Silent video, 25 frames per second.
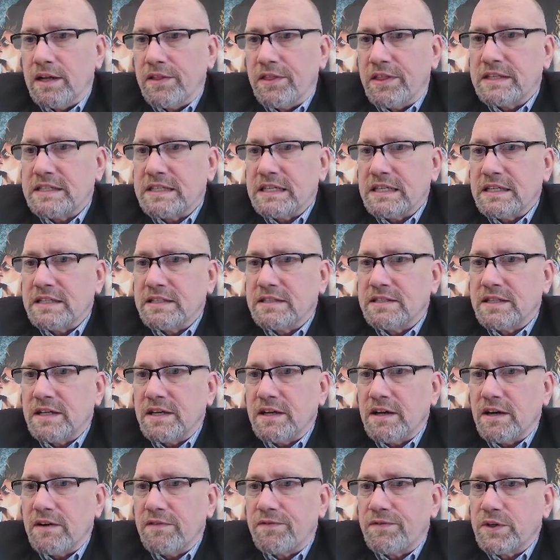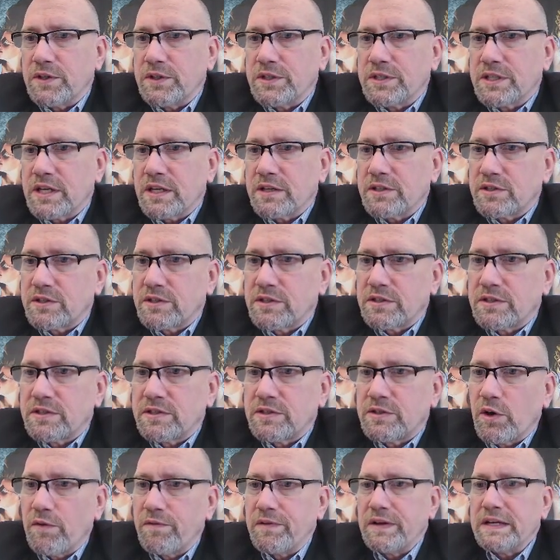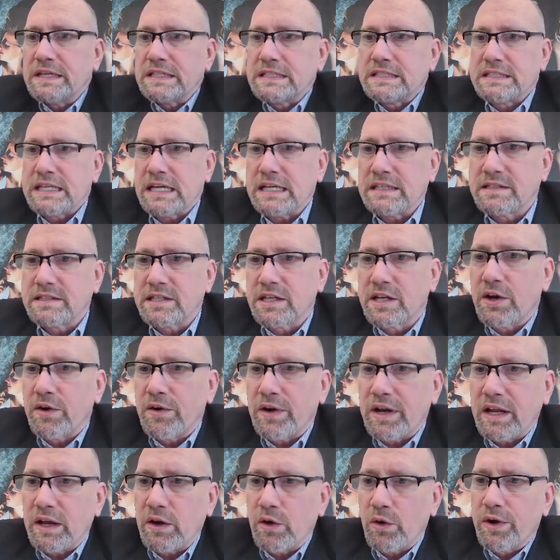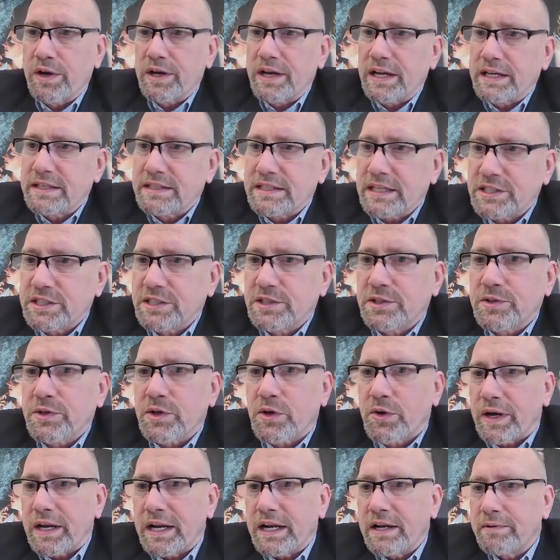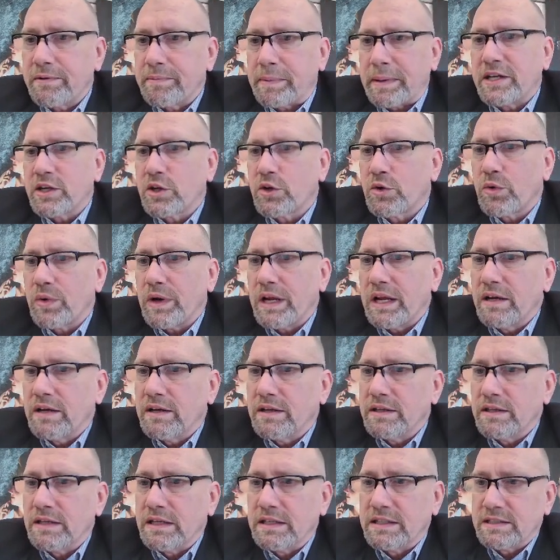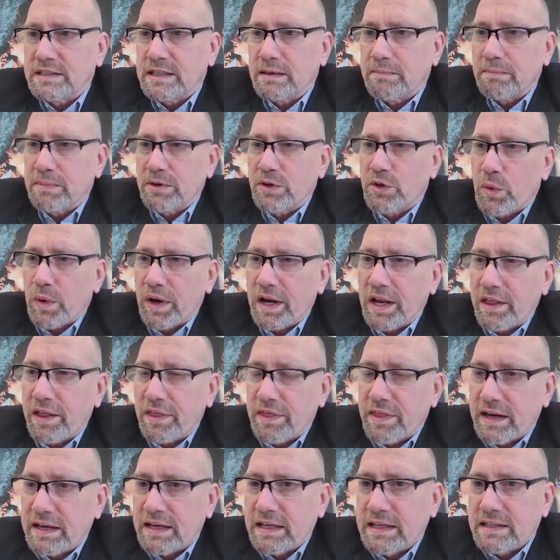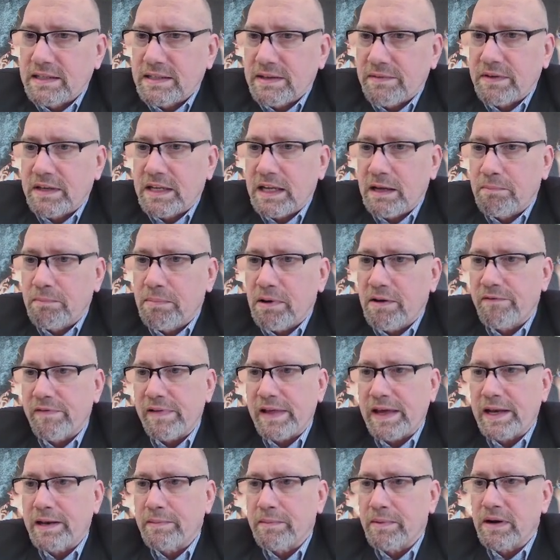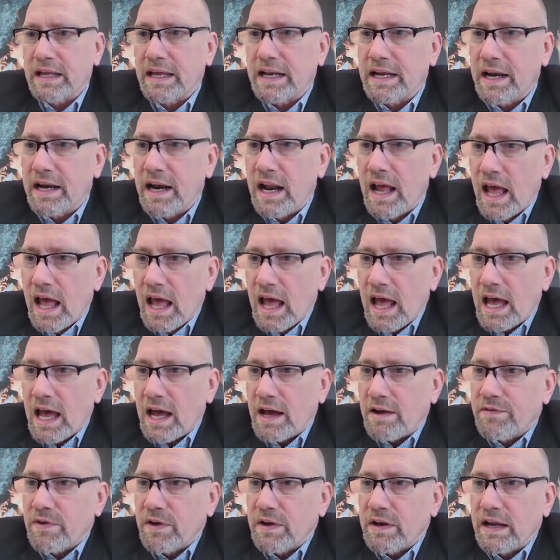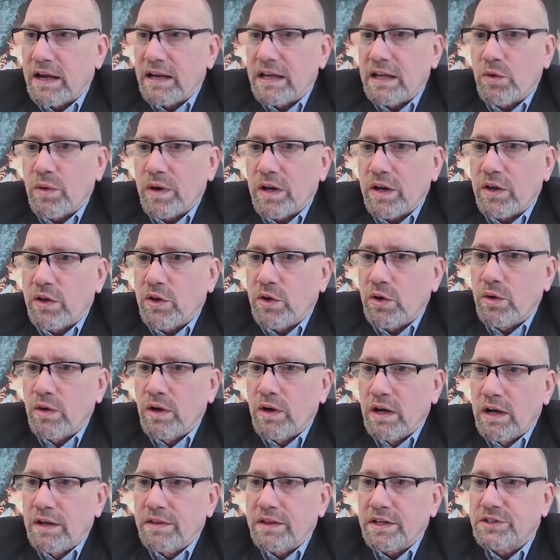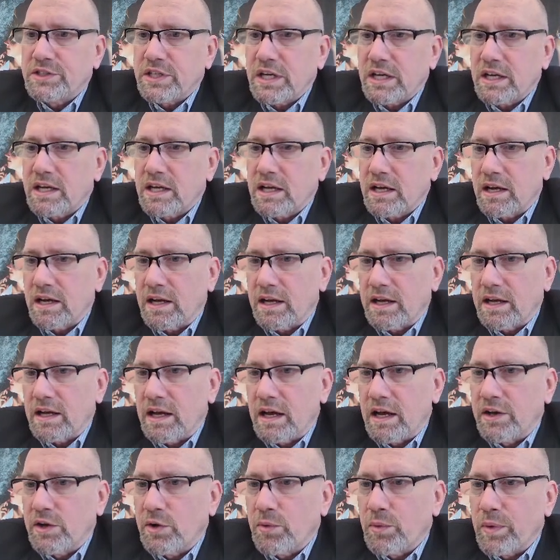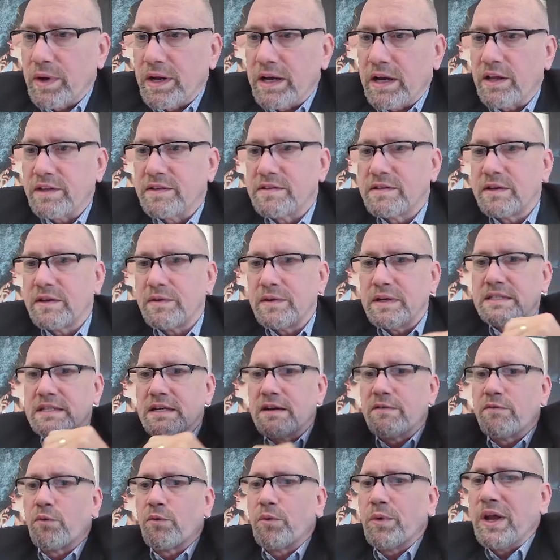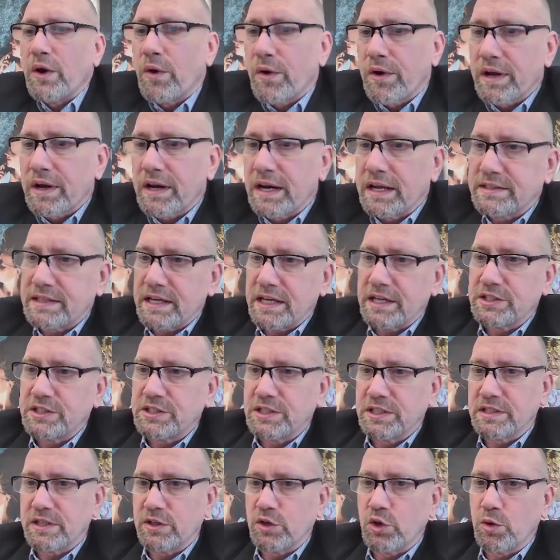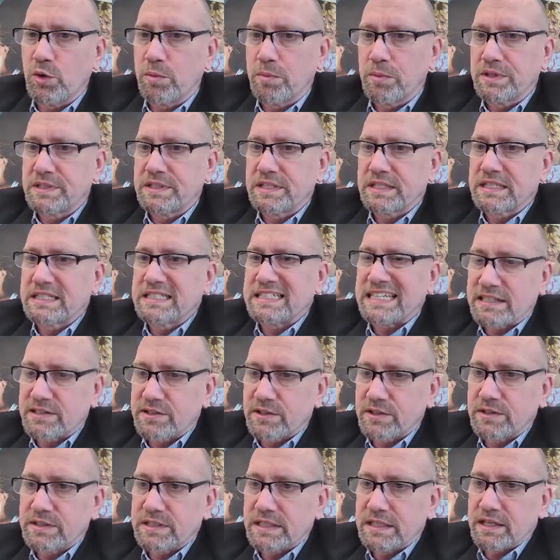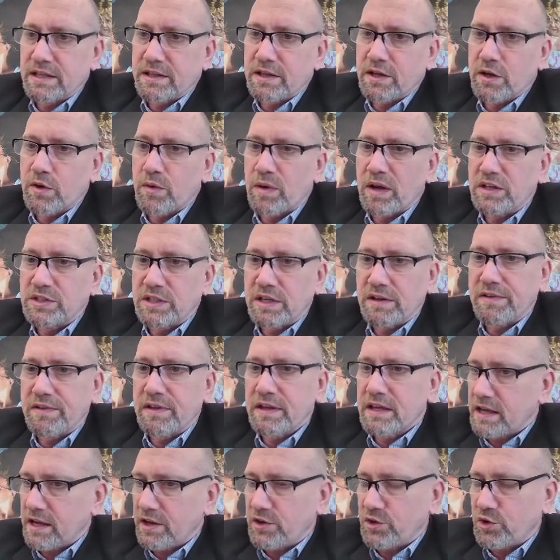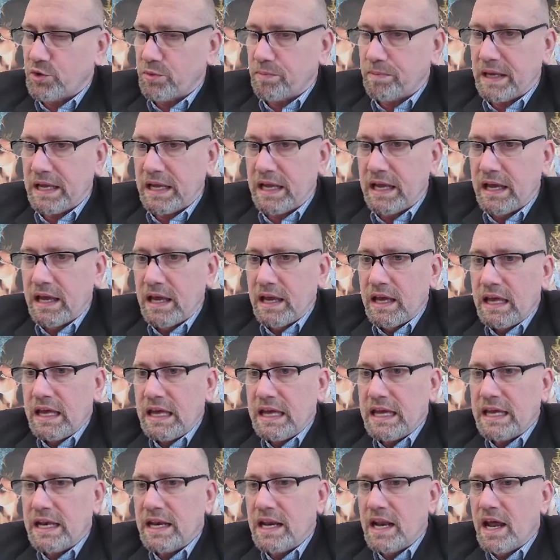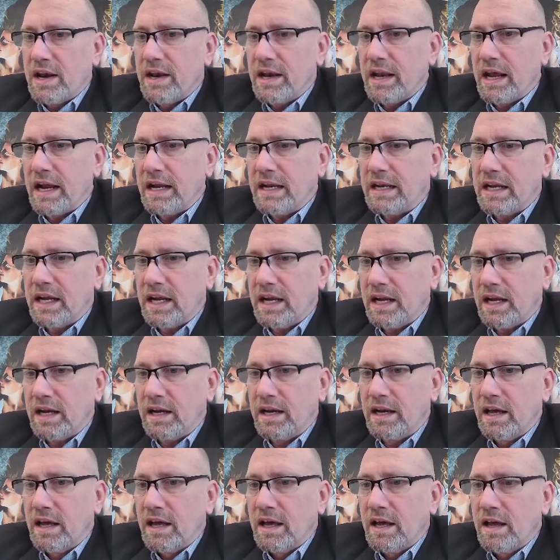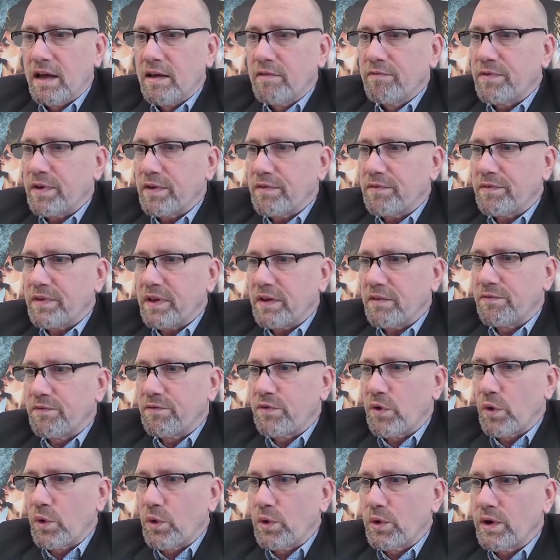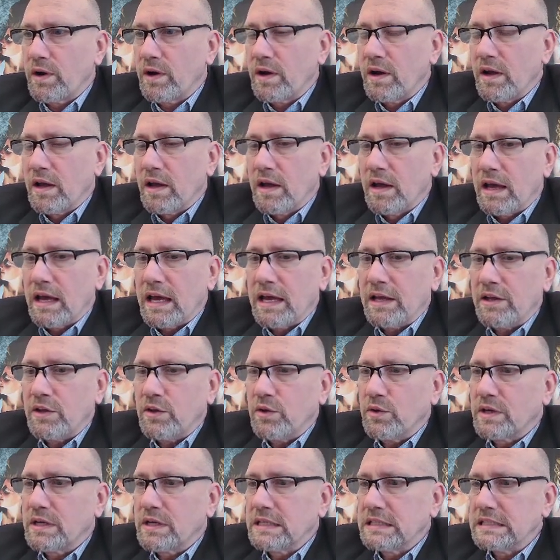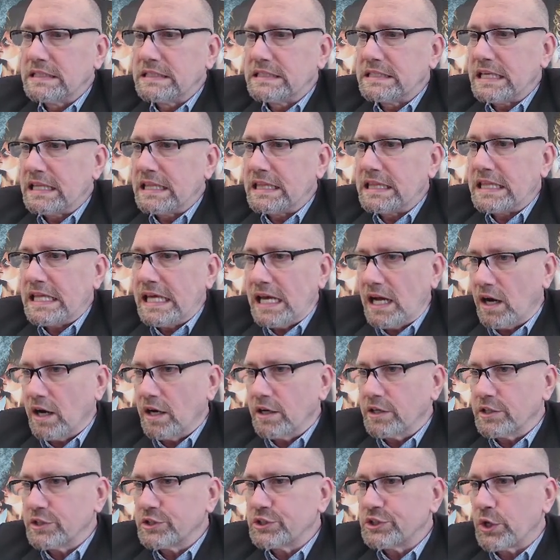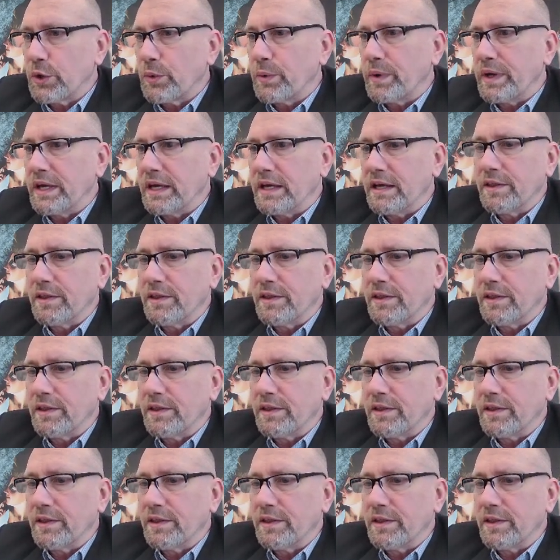This is the first Soviet state security organizations that were created by decree on December 20th, 1917 by Vladimir Lenin. After 1922, the Czech underwent a series of reorganizations and numerous successors until the creation of the KGB in 1954. And you can see the art showing